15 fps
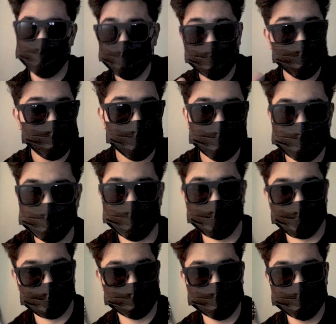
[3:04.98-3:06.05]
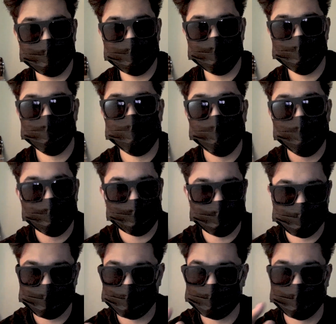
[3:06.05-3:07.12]
Do what makes you happy, so long
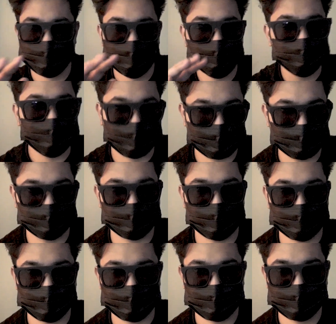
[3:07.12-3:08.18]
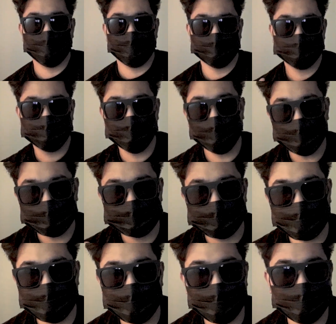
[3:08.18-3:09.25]
as you're not hurting anybody. And don't
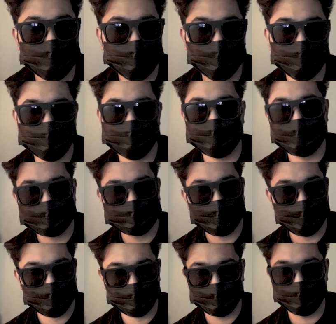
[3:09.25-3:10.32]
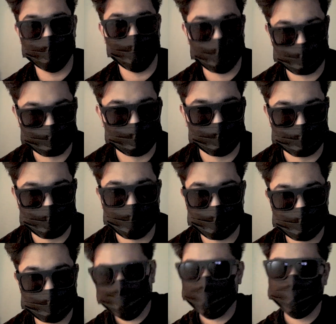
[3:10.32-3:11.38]
let anyone take that away from you.
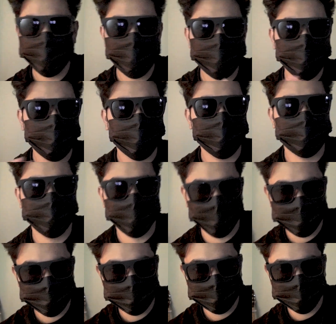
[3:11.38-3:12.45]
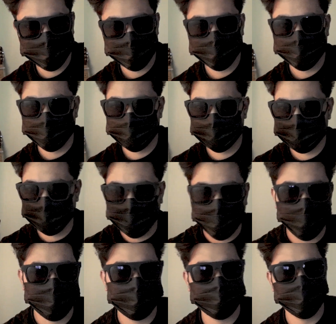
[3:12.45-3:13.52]
If you ever felt judged for
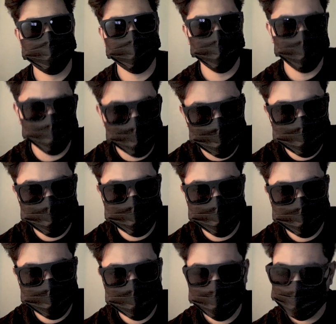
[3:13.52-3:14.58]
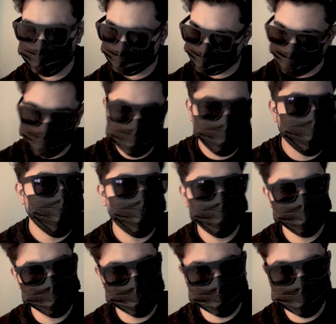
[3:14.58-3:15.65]
trying something new, drop a
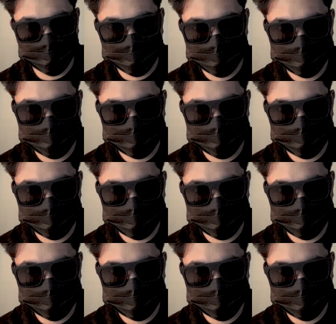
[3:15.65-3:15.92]
comment below.